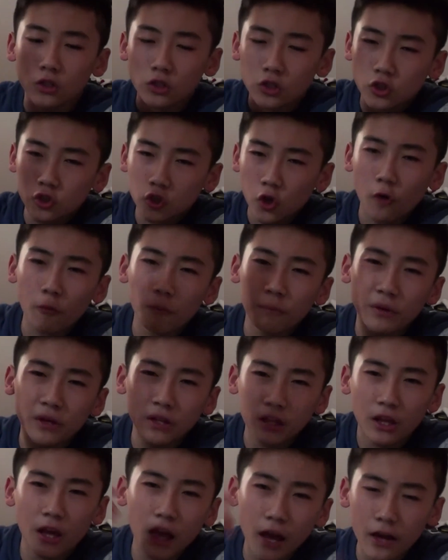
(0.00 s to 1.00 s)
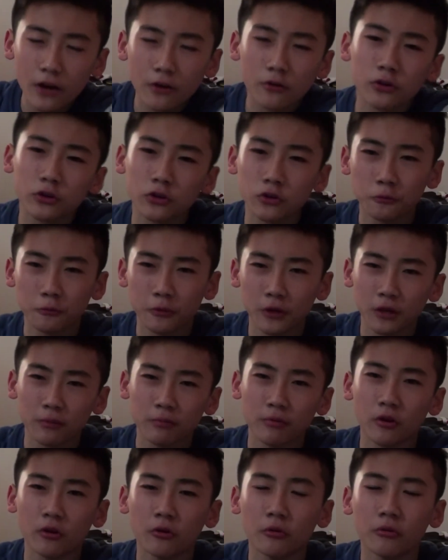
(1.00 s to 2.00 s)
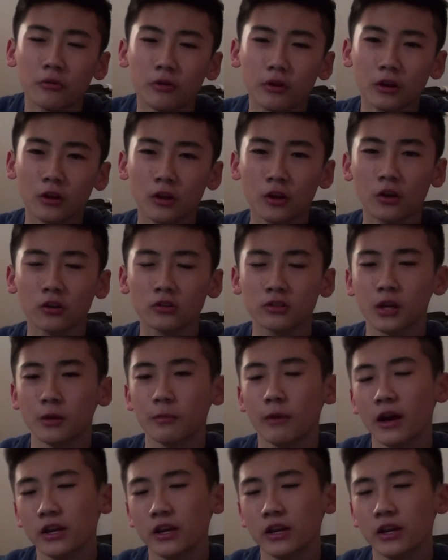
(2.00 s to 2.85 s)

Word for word: stop being angry to people because I'm um,